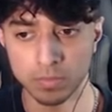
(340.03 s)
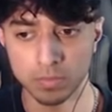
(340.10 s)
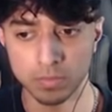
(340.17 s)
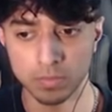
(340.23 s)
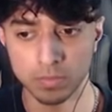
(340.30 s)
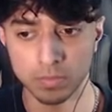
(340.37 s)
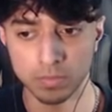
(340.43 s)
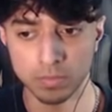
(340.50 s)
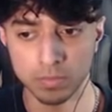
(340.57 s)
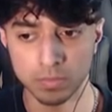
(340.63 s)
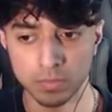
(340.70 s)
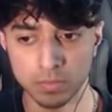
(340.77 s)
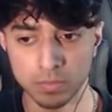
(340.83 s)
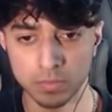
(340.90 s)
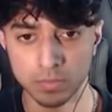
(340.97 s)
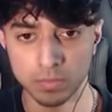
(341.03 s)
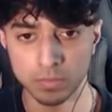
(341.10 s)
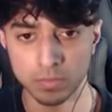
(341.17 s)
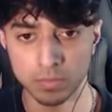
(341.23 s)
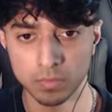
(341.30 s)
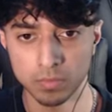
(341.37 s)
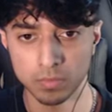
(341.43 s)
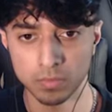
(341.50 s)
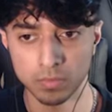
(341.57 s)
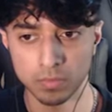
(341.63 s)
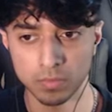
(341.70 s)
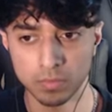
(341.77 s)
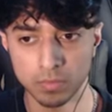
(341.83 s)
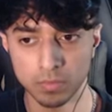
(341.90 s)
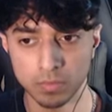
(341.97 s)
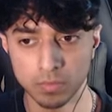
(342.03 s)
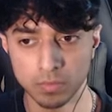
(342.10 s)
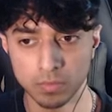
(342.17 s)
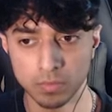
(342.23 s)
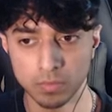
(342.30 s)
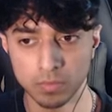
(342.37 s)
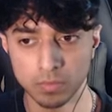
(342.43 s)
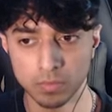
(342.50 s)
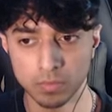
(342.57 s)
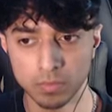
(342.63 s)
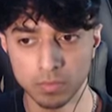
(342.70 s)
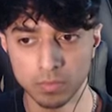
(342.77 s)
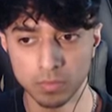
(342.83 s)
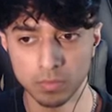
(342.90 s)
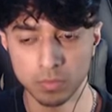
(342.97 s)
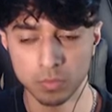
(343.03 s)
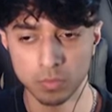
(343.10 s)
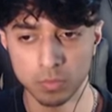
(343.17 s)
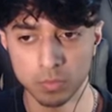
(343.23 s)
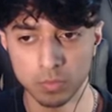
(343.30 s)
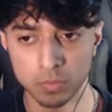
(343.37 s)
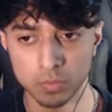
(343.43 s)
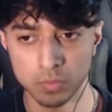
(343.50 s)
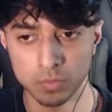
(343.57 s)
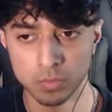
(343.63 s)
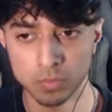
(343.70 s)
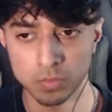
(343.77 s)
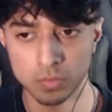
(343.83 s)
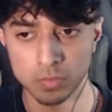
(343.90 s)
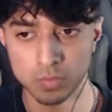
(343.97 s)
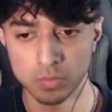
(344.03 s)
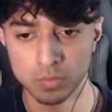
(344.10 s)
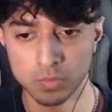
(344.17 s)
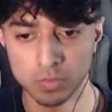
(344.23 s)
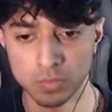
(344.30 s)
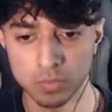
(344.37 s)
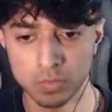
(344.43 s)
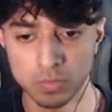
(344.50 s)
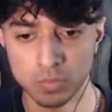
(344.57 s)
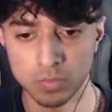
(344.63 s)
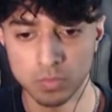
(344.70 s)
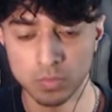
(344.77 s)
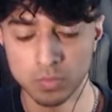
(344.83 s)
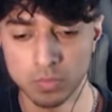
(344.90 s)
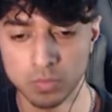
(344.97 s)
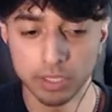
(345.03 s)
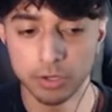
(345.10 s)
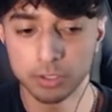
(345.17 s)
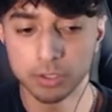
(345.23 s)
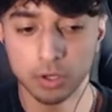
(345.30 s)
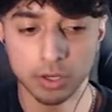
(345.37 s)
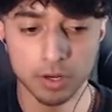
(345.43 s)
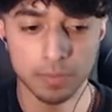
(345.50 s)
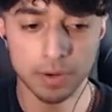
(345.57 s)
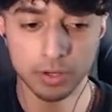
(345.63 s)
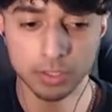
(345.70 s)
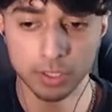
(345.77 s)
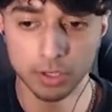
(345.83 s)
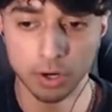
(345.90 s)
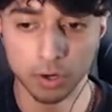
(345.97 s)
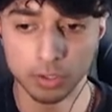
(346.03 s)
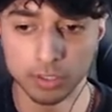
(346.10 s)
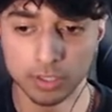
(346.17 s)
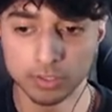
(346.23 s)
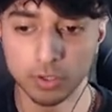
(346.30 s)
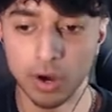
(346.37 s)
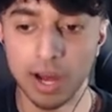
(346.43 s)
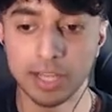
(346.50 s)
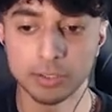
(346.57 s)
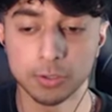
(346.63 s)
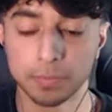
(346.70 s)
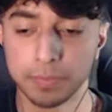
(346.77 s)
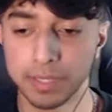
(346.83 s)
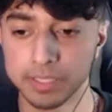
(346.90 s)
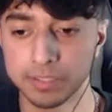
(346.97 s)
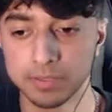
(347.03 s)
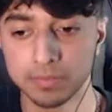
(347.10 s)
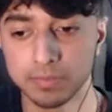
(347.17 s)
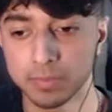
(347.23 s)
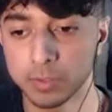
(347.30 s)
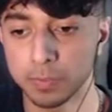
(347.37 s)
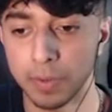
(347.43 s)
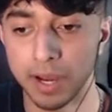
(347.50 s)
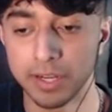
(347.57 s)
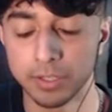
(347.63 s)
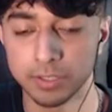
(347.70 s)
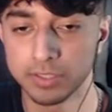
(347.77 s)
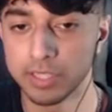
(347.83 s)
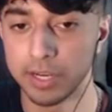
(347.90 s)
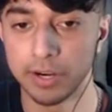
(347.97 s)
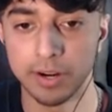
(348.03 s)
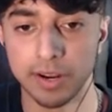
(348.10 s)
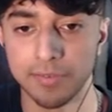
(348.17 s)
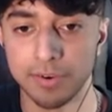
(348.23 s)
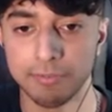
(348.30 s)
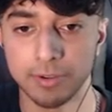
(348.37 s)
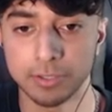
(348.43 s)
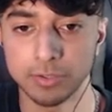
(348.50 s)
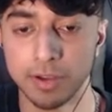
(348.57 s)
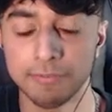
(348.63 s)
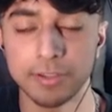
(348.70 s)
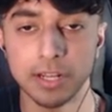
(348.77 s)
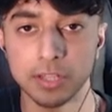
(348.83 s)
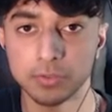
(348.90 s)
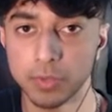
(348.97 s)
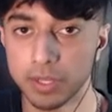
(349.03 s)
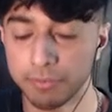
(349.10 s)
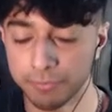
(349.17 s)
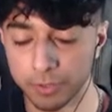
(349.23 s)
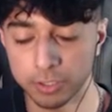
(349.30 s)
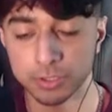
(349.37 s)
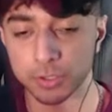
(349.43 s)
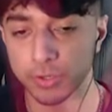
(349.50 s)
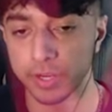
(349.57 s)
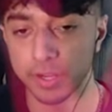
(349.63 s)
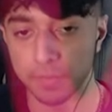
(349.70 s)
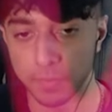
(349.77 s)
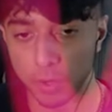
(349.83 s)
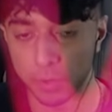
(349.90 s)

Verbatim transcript: safe. Please, please, carry on with your jobs. So they were talking about, you know, there's not actual big spiders there and everything. So I think that's when they first created